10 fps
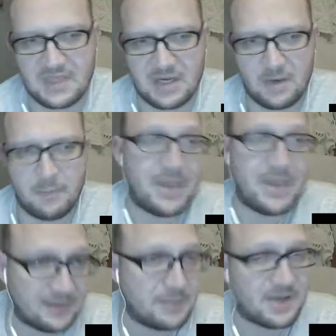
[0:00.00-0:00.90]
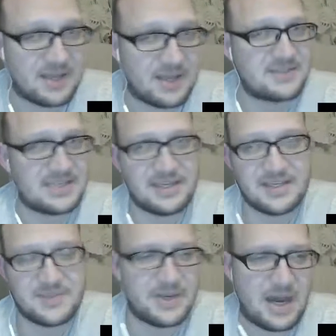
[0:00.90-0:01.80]
mainly because Tina has
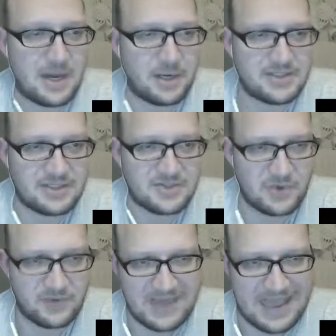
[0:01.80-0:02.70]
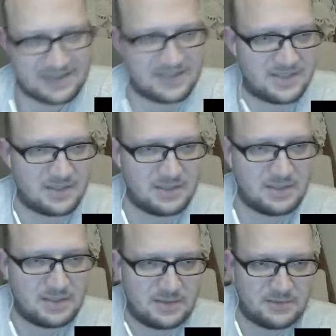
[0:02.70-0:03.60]
been hired to sort of act as
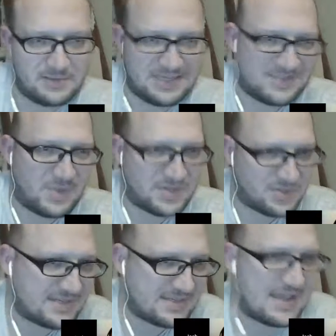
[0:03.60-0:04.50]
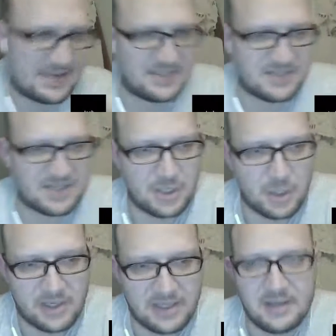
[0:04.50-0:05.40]
muscle, has to act as
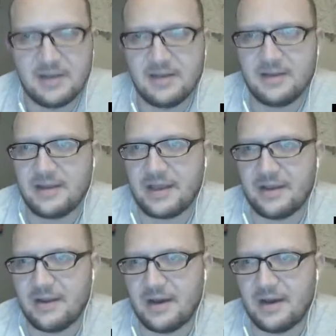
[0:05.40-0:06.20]
security. And